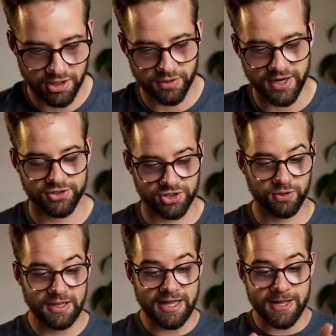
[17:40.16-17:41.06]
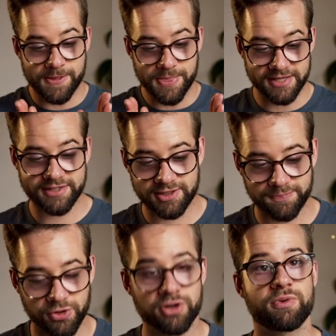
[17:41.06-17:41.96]
All right, so this is the
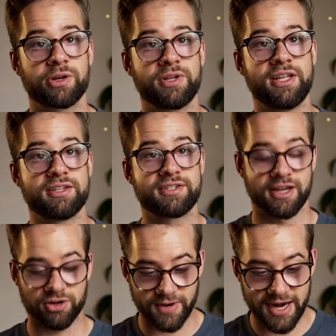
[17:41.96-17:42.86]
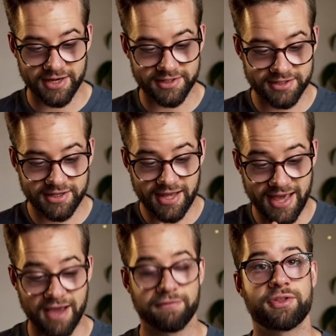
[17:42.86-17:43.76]
point where we generated
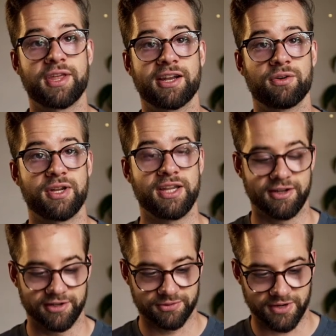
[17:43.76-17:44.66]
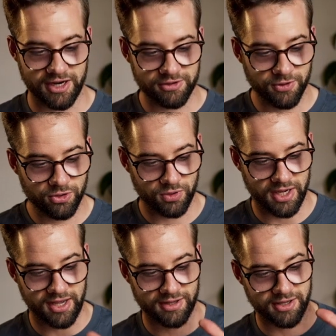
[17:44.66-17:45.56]
everything that we needed, right? We
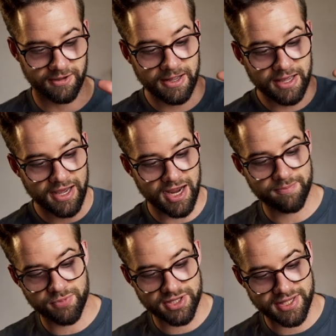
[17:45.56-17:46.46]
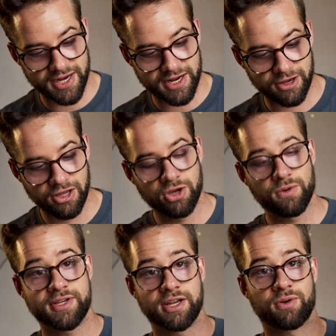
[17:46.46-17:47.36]
had the input data,
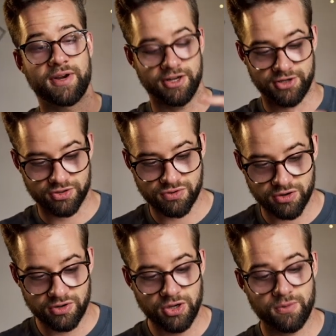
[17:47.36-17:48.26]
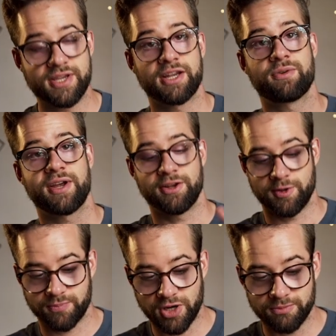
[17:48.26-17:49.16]
we generated the quote, we generated
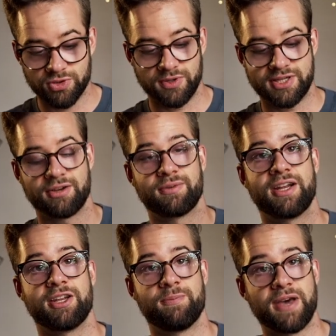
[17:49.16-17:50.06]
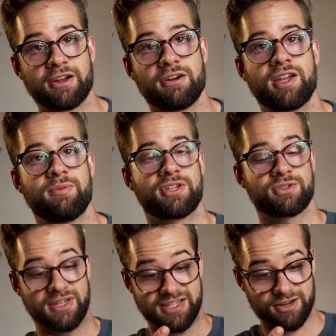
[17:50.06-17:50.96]
the prompt, we generated the background
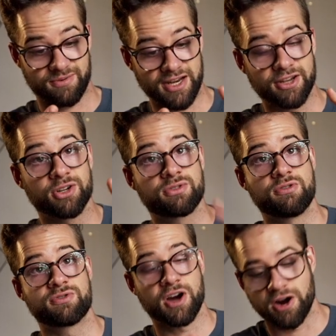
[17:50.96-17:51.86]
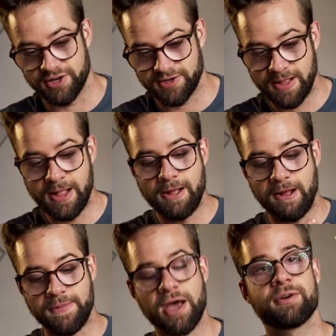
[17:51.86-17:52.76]
image, we generated the quote card.
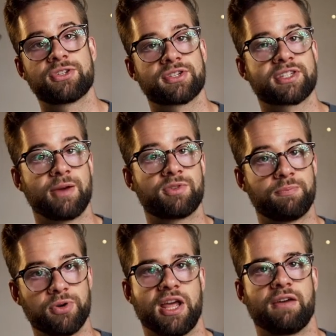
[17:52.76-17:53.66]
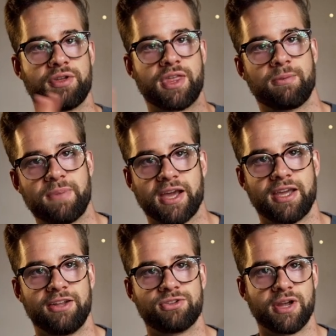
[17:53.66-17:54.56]
And now it's just time to put everything
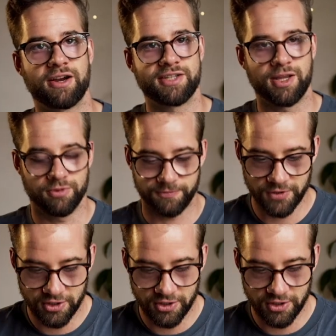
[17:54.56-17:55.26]
back into Airtable.